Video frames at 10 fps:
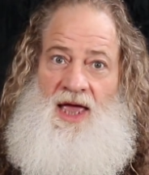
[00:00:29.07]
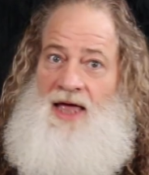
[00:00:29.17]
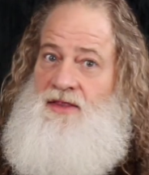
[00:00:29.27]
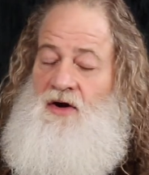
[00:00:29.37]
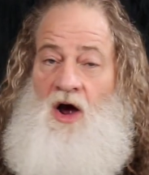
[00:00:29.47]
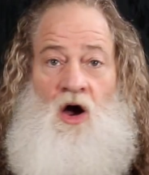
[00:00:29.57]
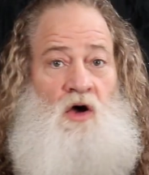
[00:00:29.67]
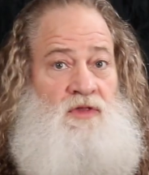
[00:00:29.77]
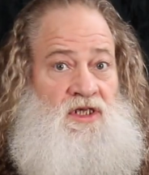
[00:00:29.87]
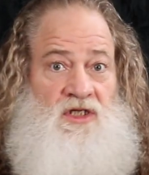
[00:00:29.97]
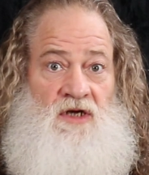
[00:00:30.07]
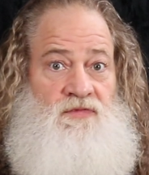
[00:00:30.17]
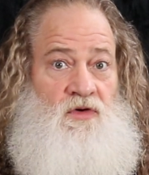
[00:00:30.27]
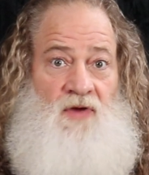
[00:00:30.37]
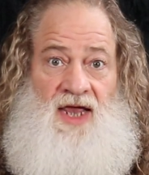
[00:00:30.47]
and there are all these
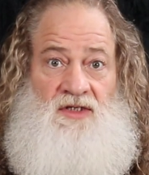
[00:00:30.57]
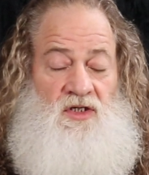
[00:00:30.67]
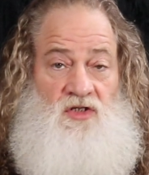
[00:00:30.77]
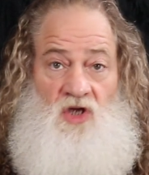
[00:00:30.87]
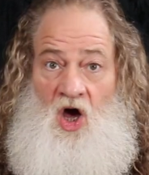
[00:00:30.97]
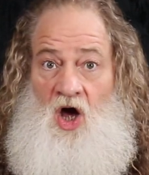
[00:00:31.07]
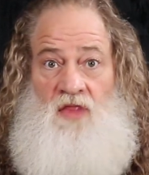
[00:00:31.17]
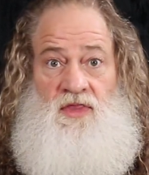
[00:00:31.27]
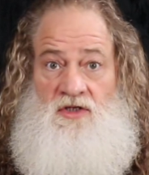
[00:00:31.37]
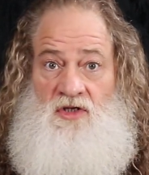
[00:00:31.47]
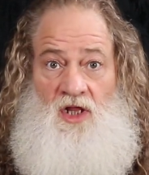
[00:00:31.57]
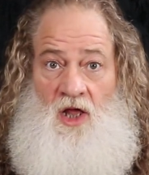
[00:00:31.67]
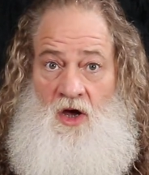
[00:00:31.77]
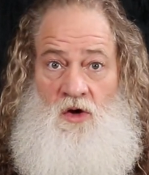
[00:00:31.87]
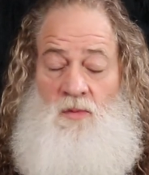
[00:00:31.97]
different races on this
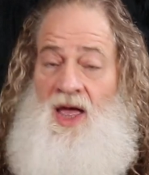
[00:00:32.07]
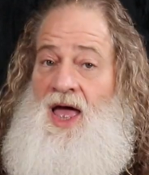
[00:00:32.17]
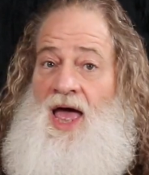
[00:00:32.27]
globe,